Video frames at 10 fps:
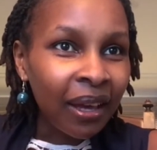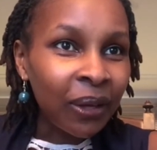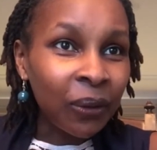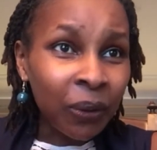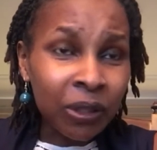
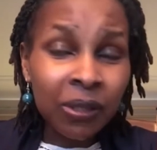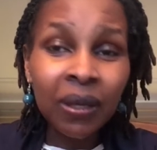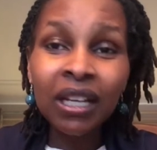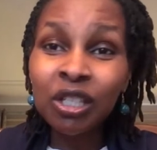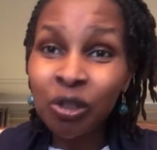You also
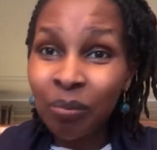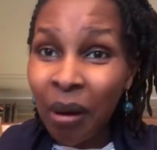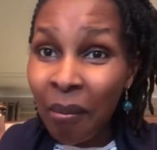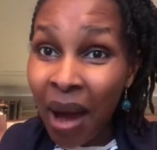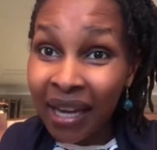need super
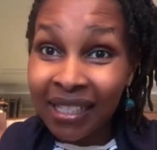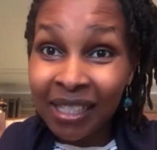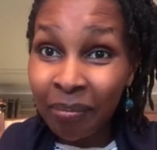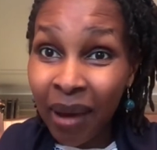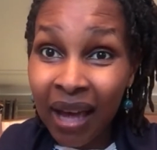
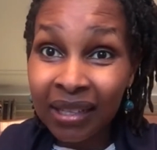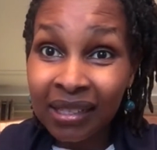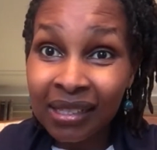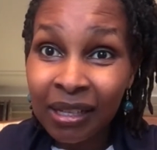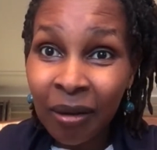maxi
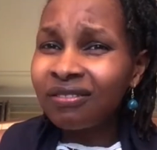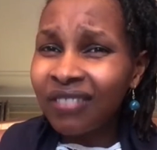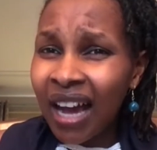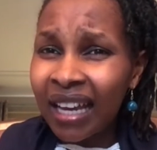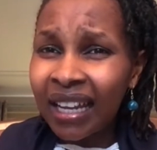pads.
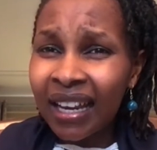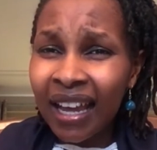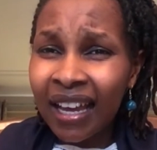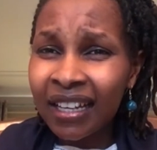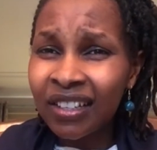
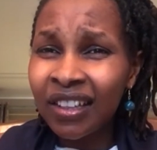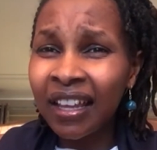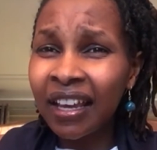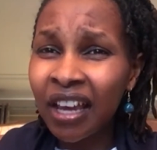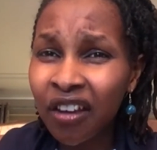Underline
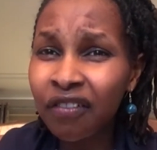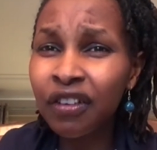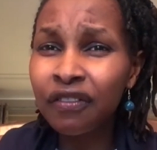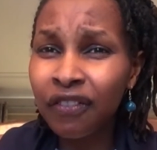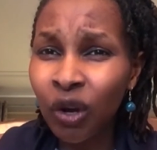the heavy
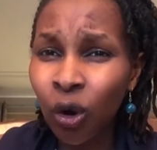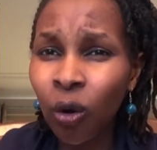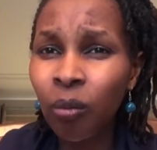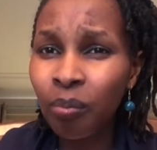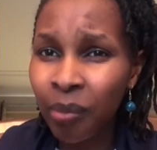
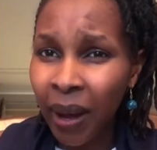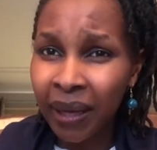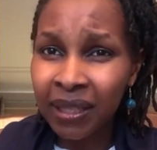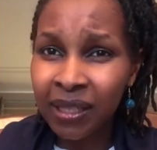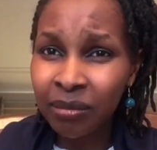floor
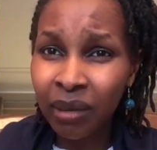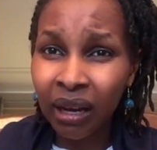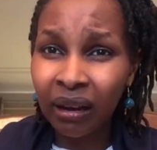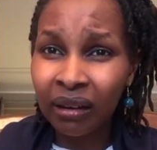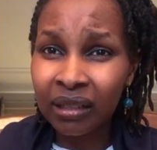pads,
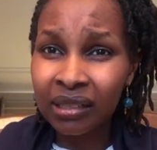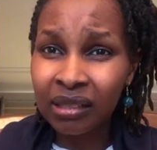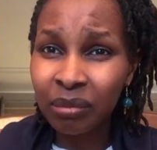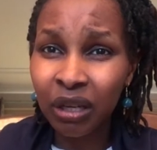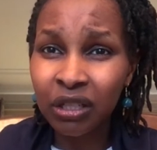
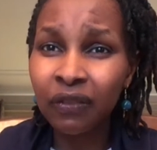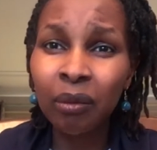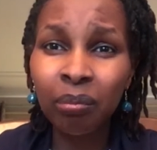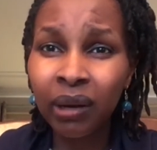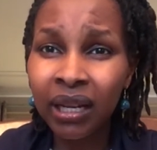because of the
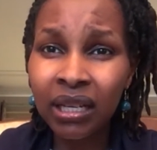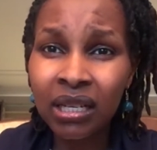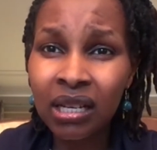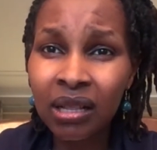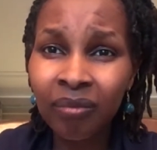
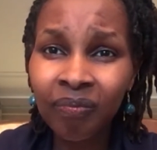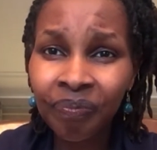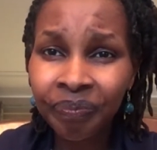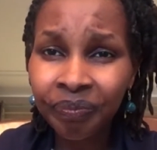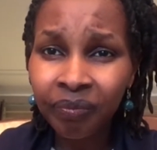bleeding
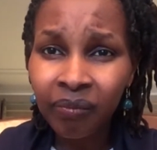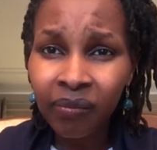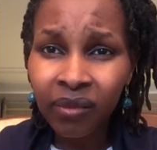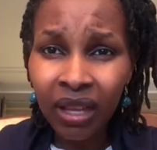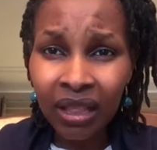
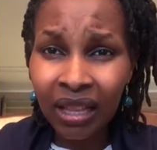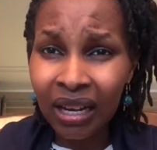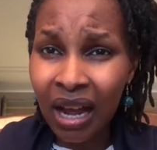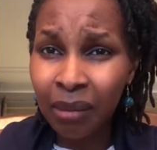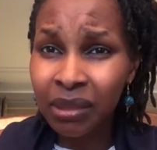
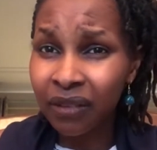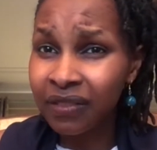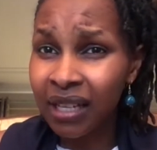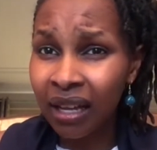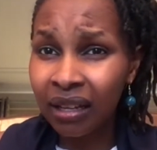that comes
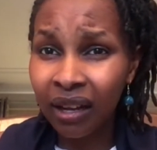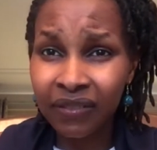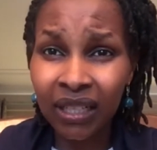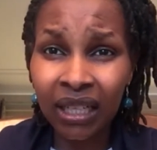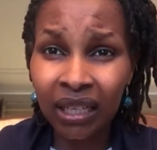
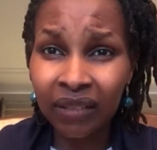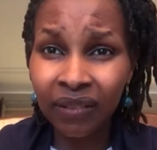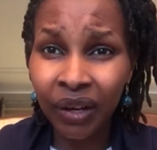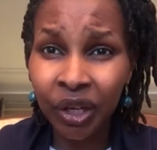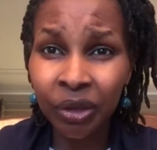after
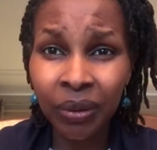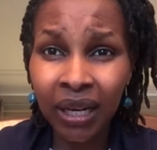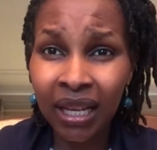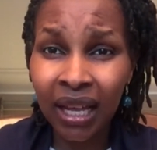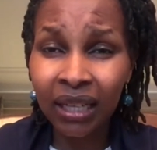delivery. You
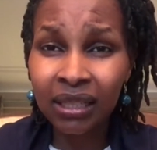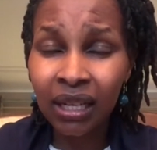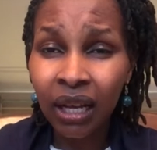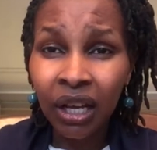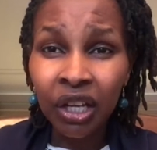need that.
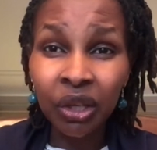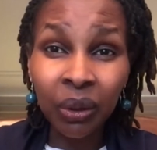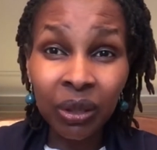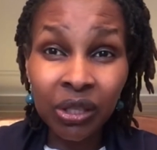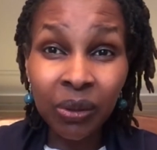You
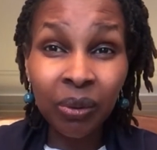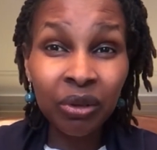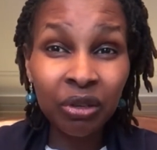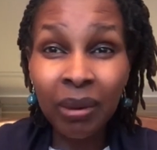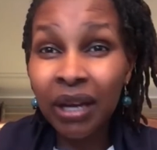
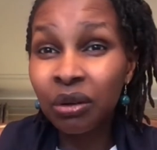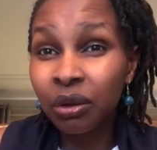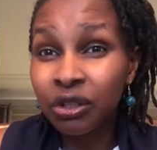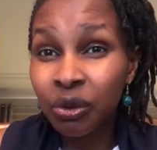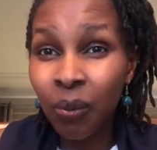might
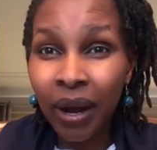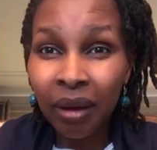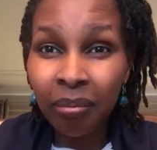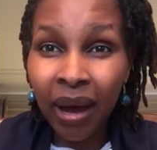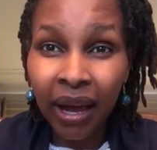also want
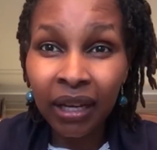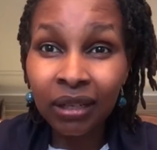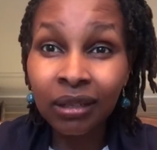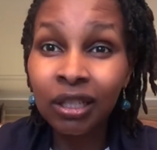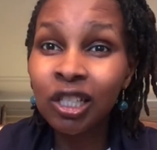to buy
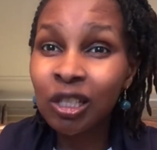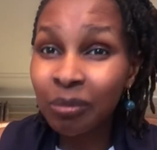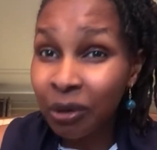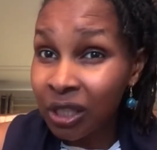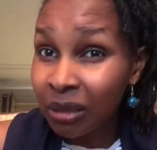
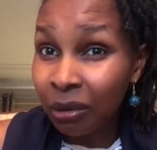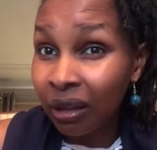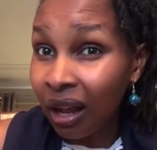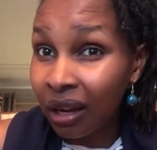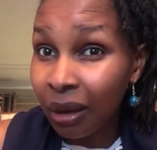disposable
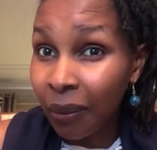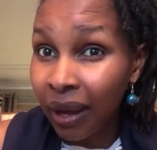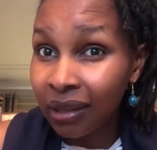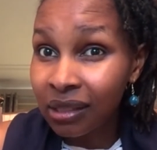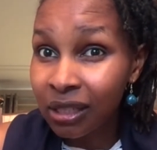
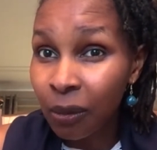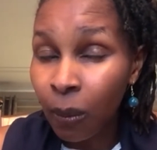underwears.